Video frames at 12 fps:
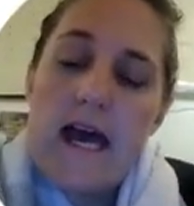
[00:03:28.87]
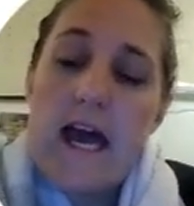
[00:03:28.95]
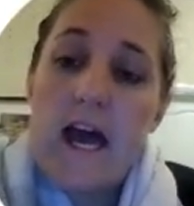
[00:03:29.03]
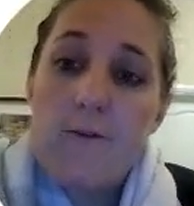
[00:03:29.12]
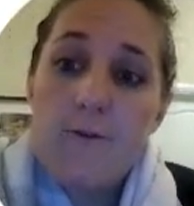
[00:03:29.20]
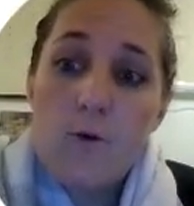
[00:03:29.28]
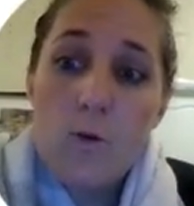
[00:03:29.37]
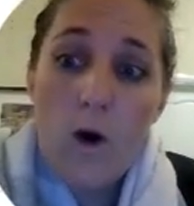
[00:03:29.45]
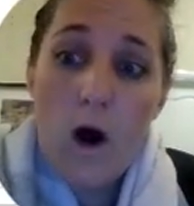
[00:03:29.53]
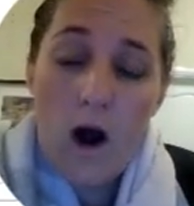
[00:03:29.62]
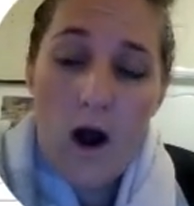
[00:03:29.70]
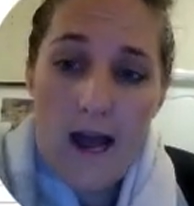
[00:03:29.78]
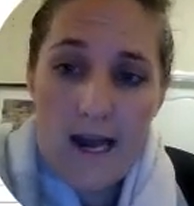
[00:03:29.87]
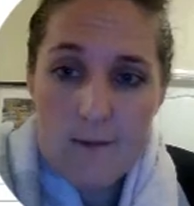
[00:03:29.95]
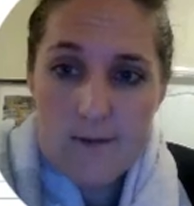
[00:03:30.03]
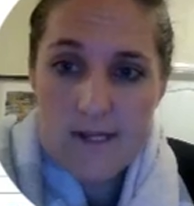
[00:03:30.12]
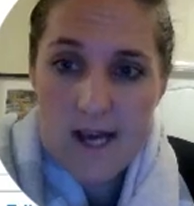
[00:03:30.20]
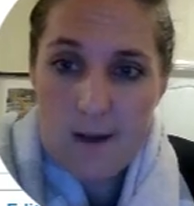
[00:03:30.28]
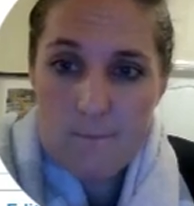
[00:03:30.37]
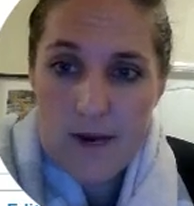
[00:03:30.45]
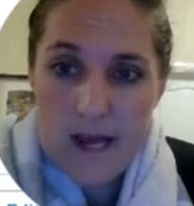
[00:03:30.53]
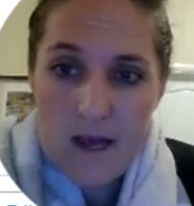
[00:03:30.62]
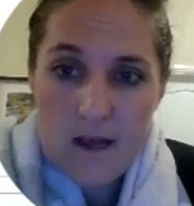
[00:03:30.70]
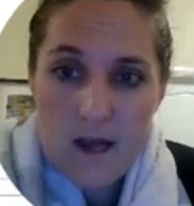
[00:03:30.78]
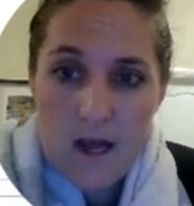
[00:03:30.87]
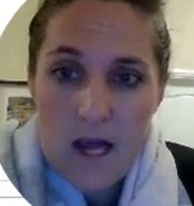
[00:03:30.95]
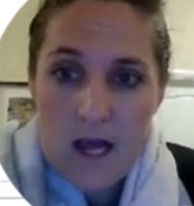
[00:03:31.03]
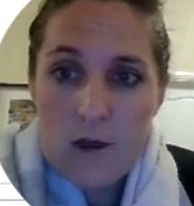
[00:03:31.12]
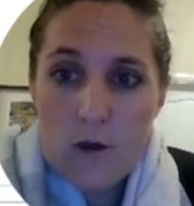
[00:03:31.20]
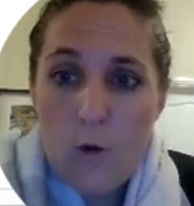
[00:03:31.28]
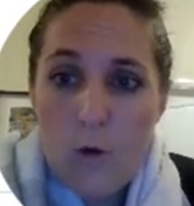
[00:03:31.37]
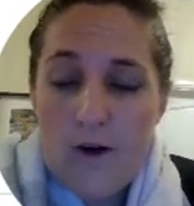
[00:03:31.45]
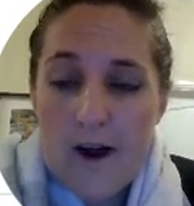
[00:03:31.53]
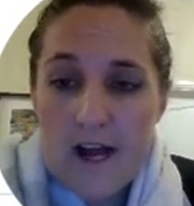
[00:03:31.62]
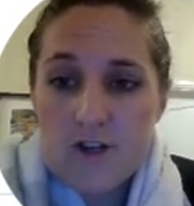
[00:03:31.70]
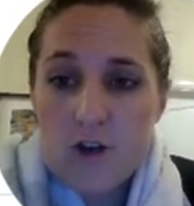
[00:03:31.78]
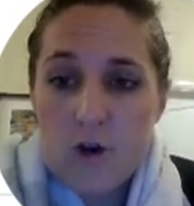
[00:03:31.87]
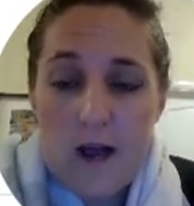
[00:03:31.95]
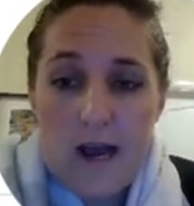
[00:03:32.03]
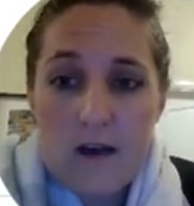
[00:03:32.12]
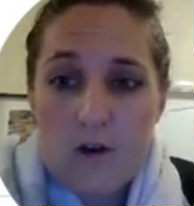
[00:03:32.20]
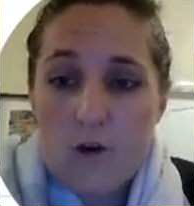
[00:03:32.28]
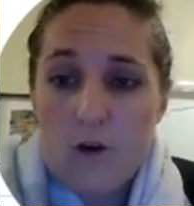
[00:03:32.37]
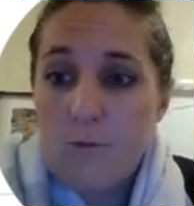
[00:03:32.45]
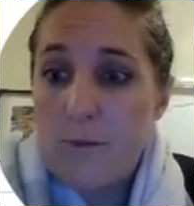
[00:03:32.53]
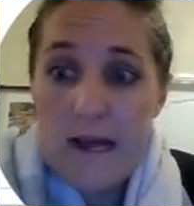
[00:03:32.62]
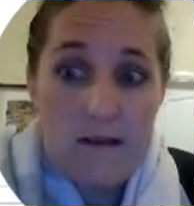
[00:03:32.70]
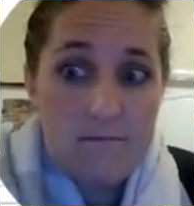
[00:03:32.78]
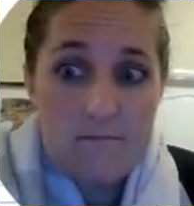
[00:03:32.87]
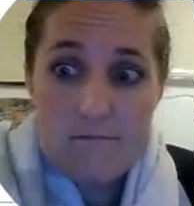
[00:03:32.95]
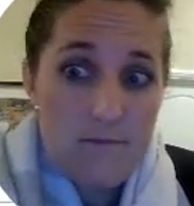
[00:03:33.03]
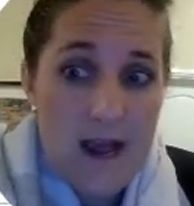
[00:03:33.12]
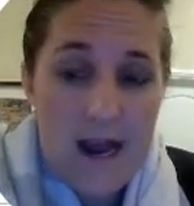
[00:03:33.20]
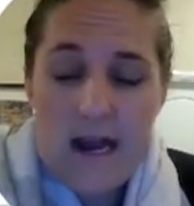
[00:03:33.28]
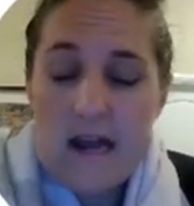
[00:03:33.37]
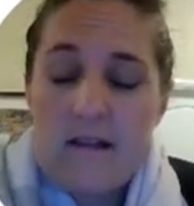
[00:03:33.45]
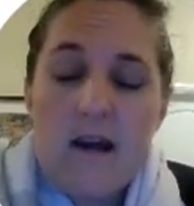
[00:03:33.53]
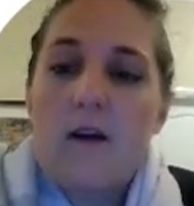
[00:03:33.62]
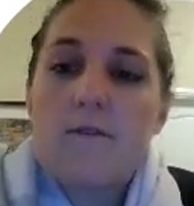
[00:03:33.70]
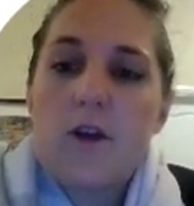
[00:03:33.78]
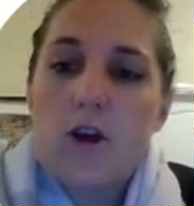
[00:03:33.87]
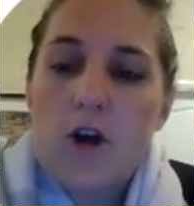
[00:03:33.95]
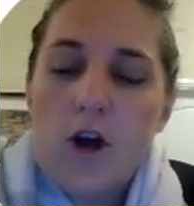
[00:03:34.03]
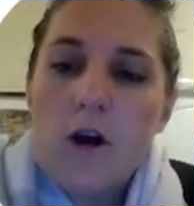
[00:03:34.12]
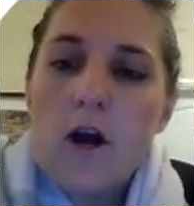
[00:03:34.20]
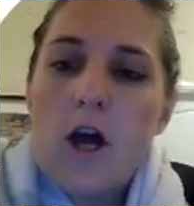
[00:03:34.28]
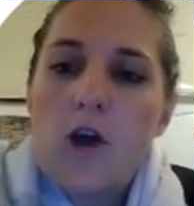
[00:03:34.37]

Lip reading: If you are a limited company, your financial year end could be any day of the year.